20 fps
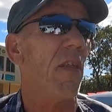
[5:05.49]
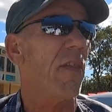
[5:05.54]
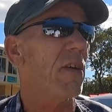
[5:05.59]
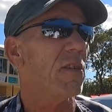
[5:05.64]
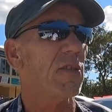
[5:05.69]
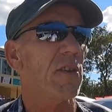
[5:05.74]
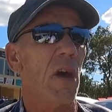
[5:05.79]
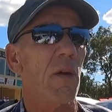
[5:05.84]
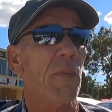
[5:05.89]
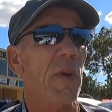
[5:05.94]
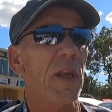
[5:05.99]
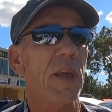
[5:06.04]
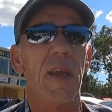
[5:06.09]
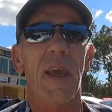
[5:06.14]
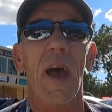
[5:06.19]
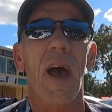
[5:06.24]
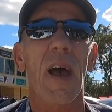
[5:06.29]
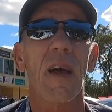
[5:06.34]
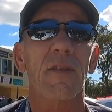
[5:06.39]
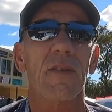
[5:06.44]
There's so many
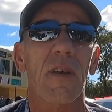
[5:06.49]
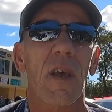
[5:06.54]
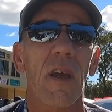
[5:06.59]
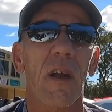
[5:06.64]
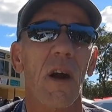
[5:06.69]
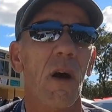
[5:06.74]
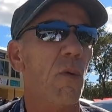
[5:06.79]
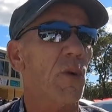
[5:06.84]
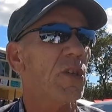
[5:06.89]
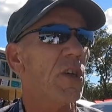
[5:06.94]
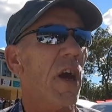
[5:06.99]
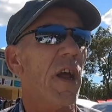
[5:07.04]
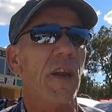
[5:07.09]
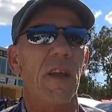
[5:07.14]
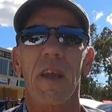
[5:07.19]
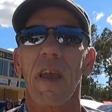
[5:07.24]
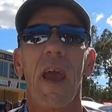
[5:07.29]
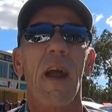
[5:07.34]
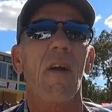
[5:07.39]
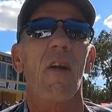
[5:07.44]
cars here. I wish I had
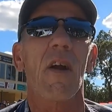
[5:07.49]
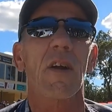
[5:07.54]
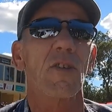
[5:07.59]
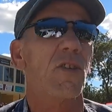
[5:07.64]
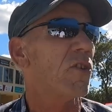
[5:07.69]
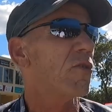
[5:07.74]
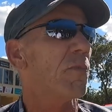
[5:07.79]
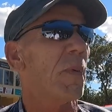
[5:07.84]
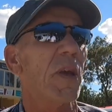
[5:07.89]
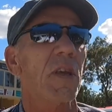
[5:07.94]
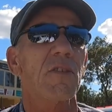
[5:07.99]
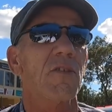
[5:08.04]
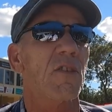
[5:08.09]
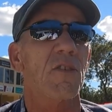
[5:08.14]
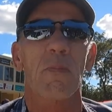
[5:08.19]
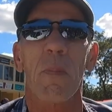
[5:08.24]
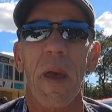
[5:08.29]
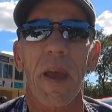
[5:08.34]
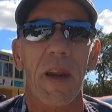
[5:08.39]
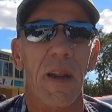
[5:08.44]
a garage as big as
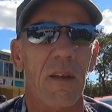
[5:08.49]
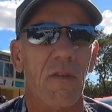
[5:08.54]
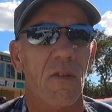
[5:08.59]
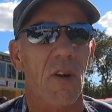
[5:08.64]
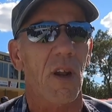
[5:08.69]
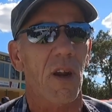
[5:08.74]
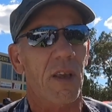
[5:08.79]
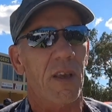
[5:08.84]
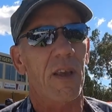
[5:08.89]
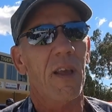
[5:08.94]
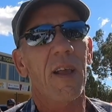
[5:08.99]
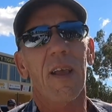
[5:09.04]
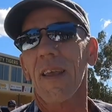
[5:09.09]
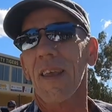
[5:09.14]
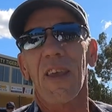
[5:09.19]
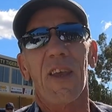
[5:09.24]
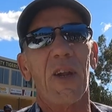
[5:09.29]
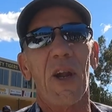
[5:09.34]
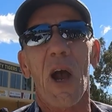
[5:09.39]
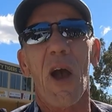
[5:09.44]
this paddock,
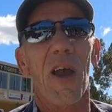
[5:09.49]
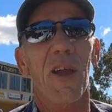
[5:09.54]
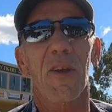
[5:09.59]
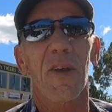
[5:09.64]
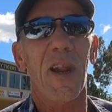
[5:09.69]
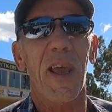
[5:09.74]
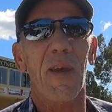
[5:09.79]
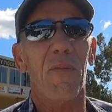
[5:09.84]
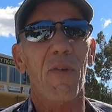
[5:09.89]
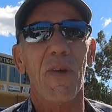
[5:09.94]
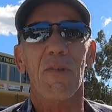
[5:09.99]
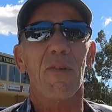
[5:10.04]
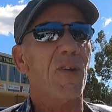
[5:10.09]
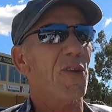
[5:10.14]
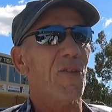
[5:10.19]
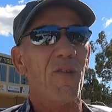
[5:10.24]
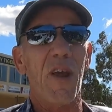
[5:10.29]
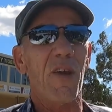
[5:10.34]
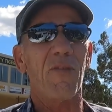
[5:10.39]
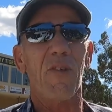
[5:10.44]
really. You know, I could have
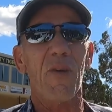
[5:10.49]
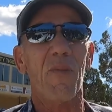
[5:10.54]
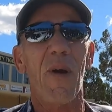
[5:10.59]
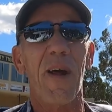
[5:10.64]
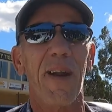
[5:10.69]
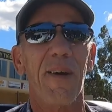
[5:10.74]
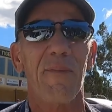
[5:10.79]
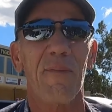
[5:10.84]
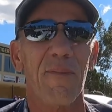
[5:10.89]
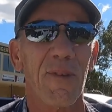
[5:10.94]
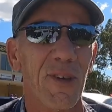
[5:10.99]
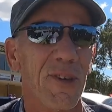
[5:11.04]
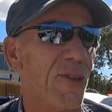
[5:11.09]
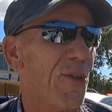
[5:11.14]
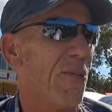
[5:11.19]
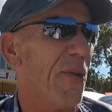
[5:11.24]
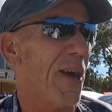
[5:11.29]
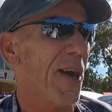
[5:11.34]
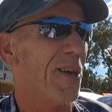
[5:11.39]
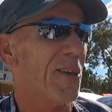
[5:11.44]
every one of them just
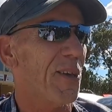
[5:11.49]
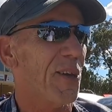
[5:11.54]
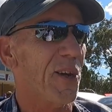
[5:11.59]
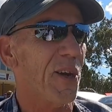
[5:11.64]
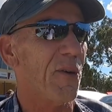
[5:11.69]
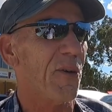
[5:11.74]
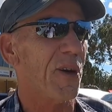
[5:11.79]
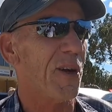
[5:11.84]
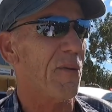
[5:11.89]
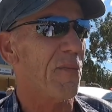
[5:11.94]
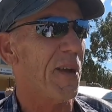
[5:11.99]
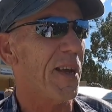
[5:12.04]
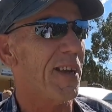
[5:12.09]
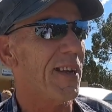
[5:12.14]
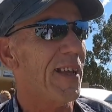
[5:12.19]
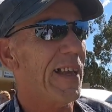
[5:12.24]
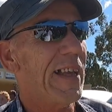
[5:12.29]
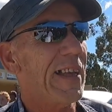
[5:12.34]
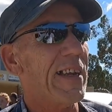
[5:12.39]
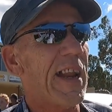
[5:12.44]
about, you know what I
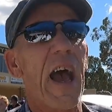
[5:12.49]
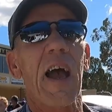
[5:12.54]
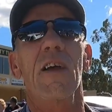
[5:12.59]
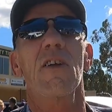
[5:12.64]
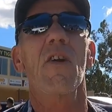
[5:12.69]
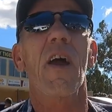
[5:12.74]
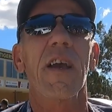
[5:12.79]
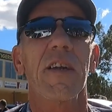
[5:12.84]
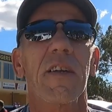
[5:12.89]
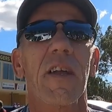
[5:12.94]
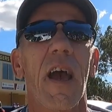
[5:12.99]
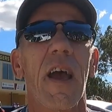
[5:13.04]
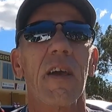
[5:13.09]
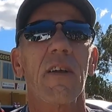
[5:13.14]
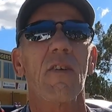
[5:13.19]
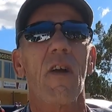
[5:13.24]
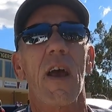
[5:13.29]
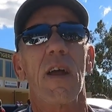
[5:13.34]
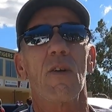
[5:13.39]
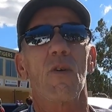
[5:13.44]
mean? No, great
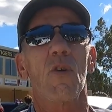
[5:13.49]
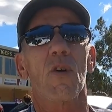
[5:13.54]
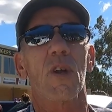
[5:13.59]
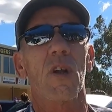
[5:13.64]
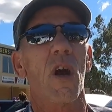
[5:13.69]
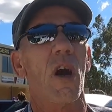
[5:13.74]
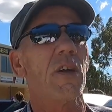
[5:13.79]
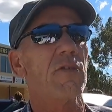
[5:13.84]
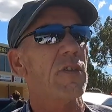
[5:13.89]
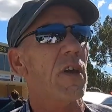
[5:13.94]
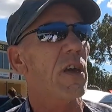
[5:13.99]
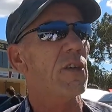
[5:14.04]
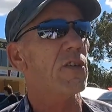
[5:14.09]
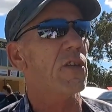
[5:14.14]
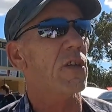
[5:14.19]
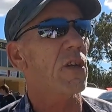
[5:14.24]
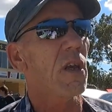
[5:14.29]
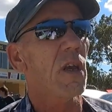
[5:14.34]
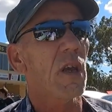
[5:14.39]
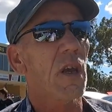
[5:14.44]
day, great
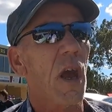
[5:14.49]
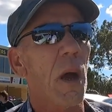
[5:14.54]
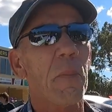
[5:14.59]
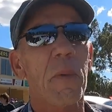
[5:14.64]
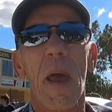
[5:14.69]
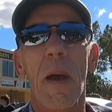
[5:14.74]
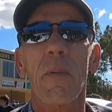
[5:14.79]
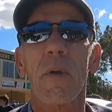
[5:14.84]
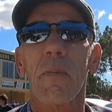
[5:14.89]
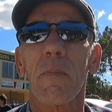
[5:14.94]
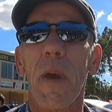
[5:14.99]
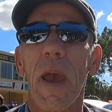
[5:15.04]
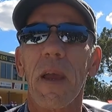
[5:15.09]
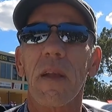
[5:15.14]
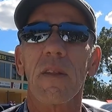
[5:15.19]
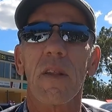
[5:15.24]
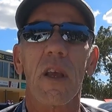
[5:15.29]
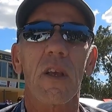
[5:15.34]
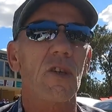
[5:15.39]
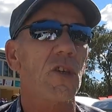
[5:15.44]
organisation. I'm coming
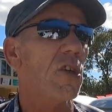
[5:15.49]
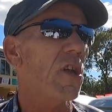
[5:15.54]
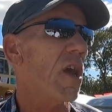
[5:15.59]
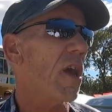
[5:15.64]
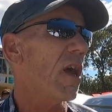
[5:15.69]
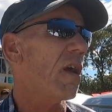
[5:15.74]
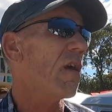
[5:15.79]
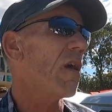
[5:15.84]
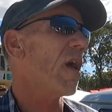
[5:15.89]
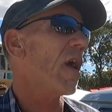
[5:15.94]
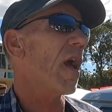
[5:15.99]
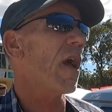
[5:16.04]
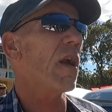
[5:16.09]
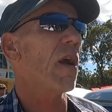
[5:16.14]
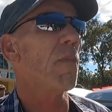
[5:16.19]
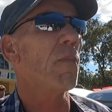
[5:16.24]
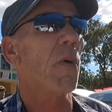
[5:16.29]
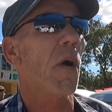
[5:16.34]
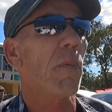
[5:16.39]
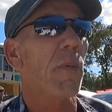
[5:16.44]
back next year,
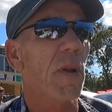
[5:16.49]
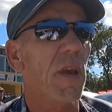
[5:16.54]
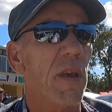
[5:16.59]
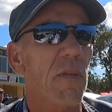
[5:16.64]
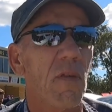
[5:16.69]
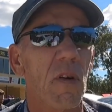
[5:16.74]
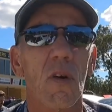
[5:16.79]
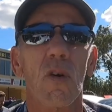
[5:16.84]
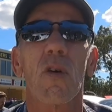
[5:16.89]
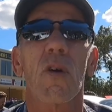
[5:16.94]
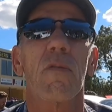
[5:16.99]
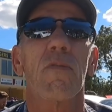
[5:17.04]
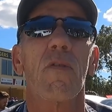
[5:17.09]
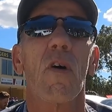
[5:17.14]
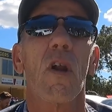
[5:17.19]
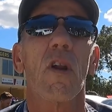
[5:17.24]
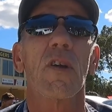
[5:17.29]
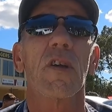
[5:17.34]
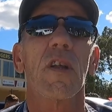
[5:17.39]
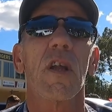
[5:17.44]
and I'm probably even looking at
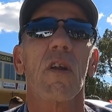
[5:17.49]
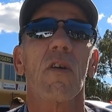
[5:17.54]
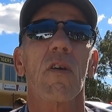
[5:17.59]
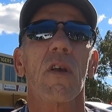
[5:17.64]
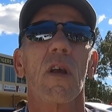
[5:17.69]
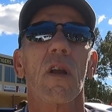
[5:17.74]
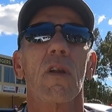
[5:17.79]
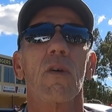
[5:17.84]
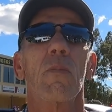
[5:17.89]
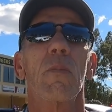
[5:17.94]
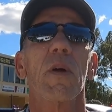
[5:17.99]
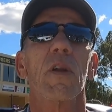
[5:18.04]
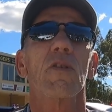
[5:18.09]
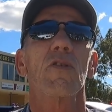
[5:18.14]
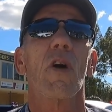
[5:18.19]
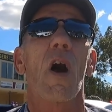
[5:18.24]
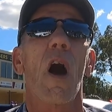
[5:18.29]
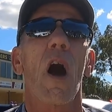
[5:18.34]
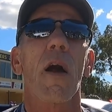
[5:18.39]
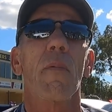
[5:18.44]
volunteering a little bit
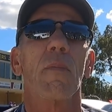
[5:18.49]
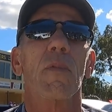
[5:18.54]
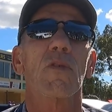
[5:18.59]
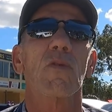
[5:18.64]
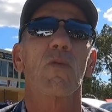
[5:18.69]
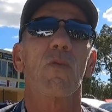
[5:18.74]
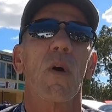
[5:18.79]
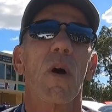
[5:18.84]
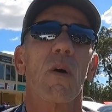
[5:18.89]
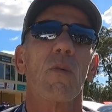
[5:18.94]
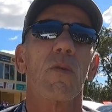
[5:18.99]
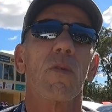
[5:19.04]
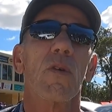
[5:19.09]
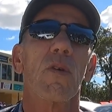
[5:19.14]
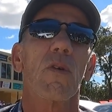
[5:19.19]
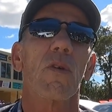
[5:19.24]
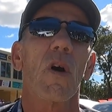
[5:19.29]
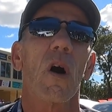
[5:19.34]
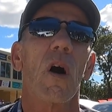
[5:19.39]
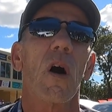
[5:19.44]
of time as well with
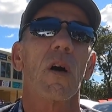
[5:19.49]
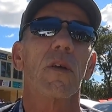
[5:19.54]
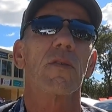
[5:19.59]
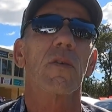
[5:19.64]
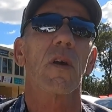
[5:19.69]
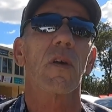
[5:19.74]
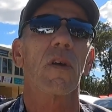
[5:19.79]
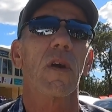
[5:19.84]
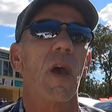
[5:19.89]
you guys, okay?